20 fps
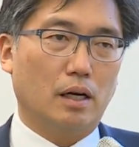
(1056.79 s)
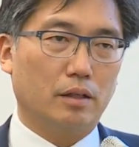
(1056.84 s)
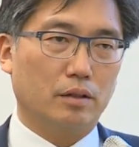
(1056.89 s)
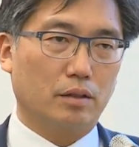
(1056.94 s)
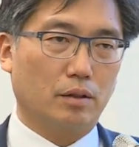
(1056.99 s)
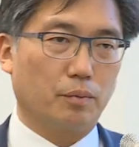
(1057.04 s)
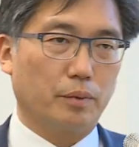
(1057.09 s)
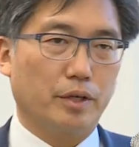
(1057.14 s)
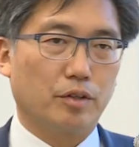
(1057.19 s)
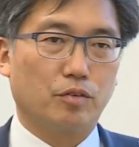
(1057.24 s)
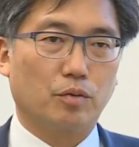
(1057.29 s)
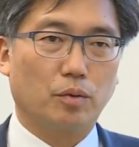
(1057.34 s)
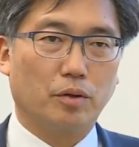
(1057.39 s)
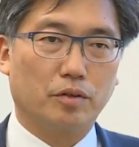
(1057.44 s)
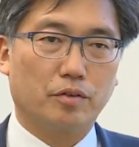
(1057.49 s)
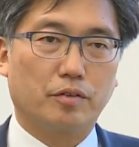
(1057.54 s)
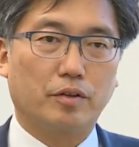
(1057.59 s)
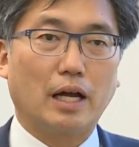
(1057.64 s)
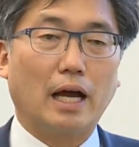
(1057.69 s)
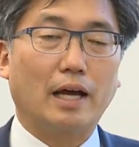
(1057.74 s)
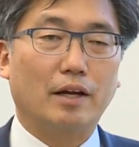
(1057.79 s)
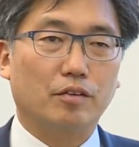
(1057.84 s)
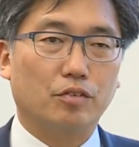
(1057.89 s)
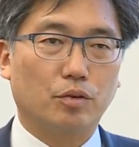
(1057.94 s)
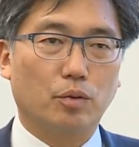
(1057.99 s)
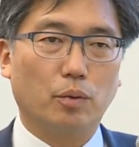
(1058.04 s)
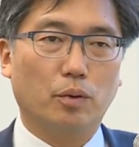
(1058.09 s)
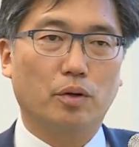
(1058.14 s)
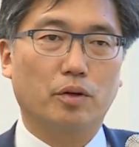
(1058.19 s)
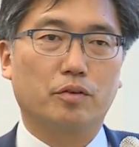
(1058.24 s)
under resourced high
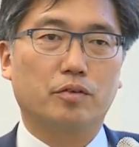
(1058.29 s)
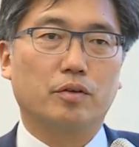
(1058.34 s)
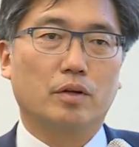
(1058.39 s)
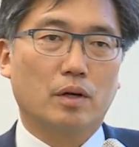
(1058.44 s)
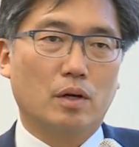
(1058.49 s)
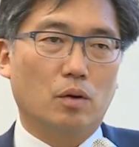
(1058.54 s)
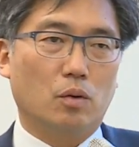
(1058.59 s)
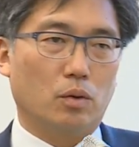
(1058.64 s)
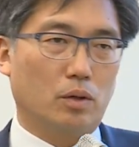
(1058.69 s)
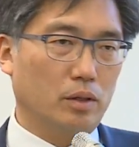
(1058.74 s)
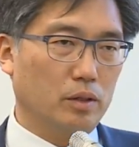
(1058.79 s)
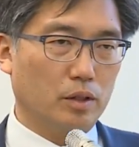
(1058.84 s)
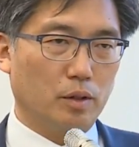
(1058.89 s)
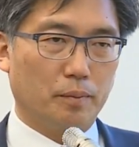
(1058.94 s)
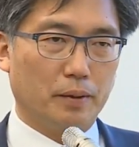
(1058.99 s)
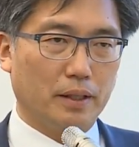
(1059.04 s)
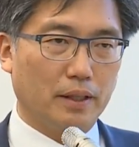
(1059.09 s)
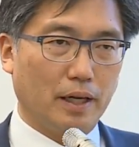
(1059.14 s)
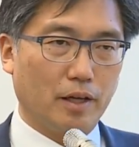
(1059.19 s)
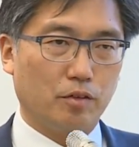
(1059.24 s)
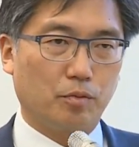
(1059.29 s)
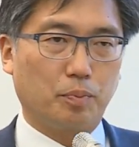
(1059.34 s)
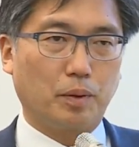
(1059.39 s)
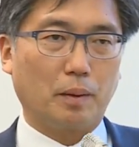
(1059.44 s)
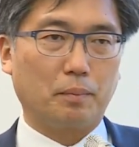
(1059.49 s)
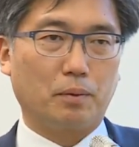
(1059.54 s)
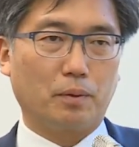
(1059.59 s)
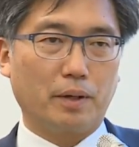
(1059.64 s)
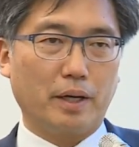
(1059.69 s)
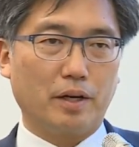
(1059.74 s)
schools or a little bit less
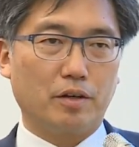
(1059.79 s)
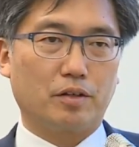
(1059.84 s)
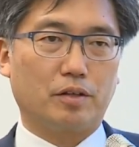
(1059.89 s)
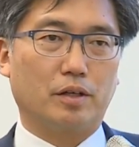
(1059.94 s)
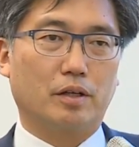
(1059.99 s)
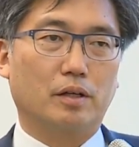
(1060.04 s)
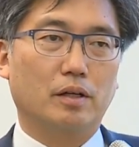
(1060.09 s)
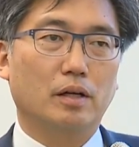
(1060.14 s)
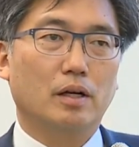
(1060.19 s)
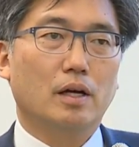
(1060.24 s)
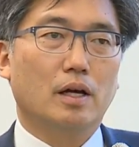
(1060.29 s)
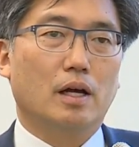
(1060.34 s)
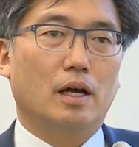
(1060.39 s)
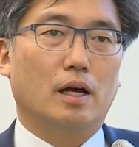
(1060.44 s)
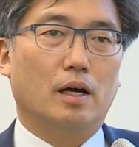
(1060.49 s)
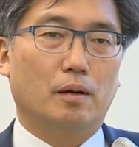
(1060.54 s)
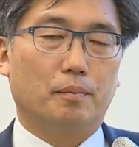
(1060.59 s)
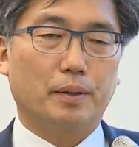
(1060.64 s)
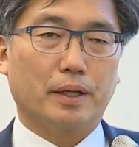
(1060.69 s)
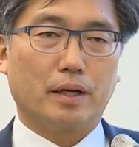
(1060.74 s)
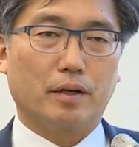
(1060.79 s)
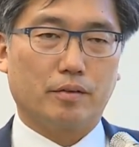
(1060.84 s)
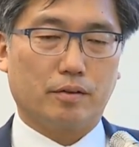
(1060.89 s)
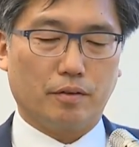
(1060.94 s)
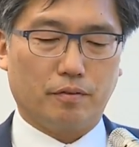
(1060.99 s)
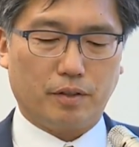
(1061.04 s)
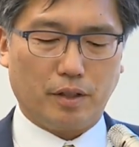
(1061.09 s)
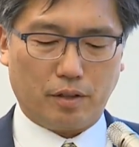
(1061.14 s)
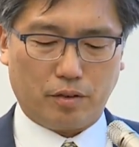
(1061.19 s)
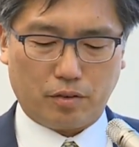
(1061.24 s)
preparation uh, because
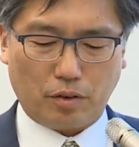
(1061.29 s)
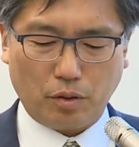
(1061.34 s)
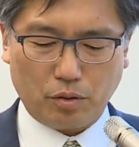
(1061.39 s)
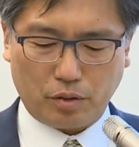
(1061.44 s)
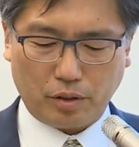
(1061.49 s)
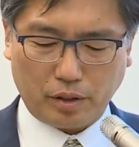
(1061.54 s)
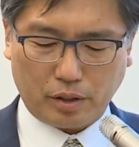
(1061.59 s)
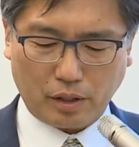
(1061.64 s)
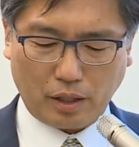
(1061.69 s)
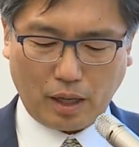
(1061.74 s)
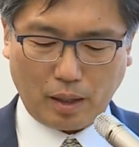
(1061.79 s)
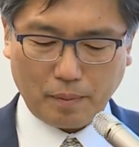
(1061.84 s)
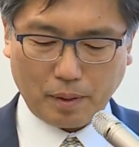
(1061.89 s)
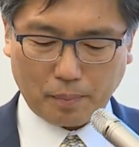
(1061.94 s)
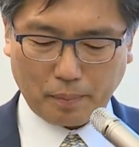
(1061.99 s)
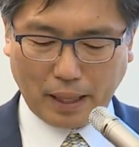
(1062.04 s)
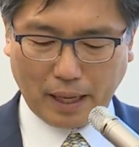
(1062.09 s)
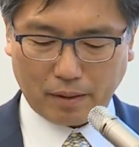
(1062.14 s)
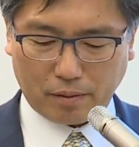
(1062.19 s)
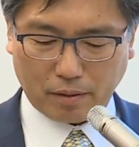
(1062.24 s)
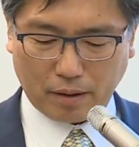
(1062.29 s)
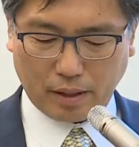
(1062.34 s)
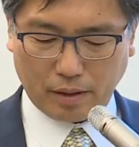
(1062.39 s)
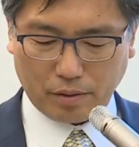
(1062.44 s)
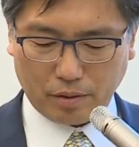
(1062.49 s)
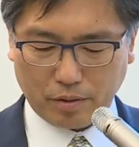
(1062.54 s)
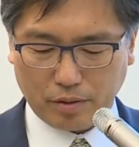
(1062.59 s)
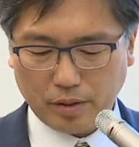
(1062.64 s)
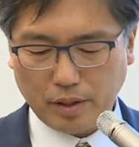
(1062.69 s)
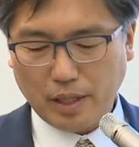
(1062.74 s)
of their socioeconomic
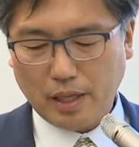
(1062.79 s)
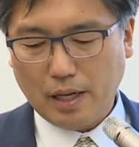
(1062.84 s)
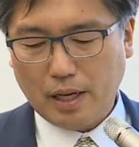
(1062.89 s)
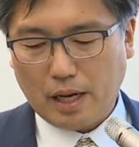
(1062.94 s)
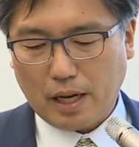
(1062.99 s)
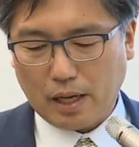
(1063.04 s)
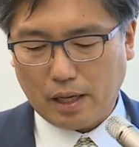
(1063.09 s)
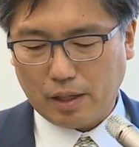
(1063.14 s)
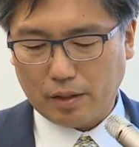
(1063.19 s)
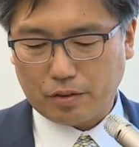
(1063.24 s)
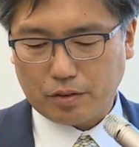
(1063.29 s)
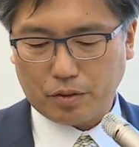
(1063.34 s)
backgrounds uh,